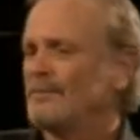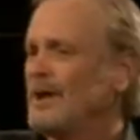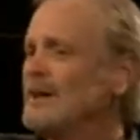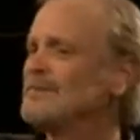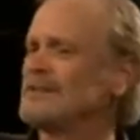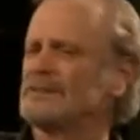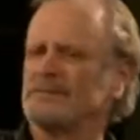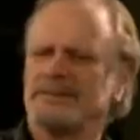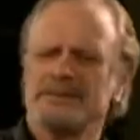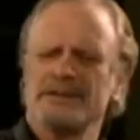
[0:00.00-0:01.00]

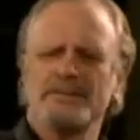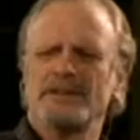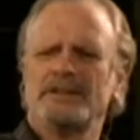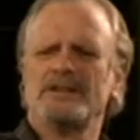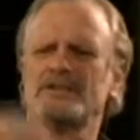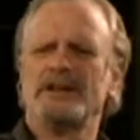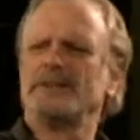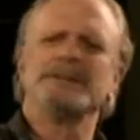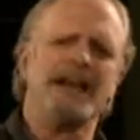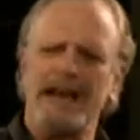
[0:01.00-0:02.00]
Baptism is something that should
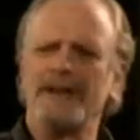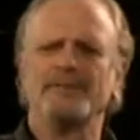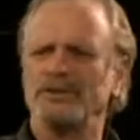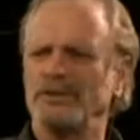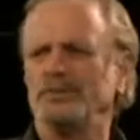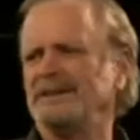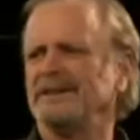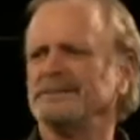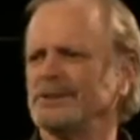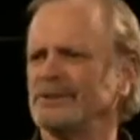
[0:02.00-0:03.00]
happen after you
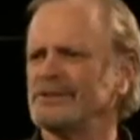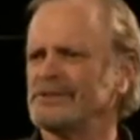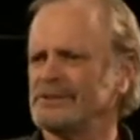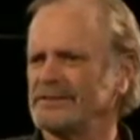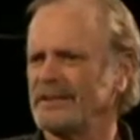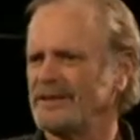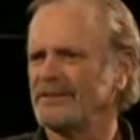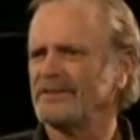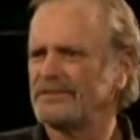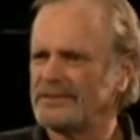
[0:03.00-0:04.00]
become a Christian,
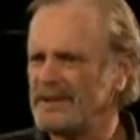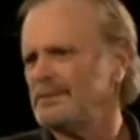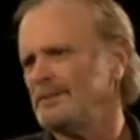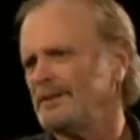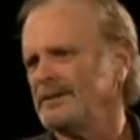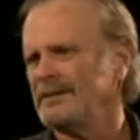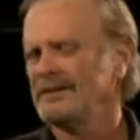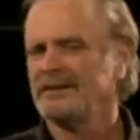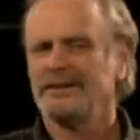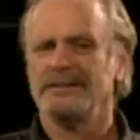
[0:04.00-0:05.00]
as a statement
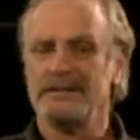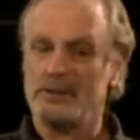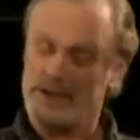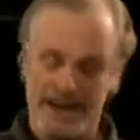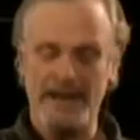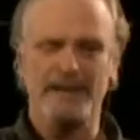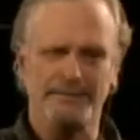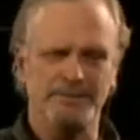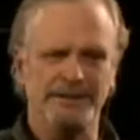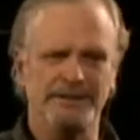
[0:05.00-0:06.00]
that you
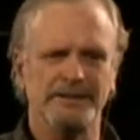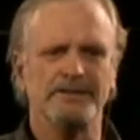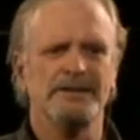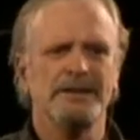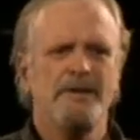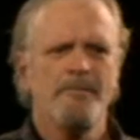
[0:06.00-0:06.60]
have believed.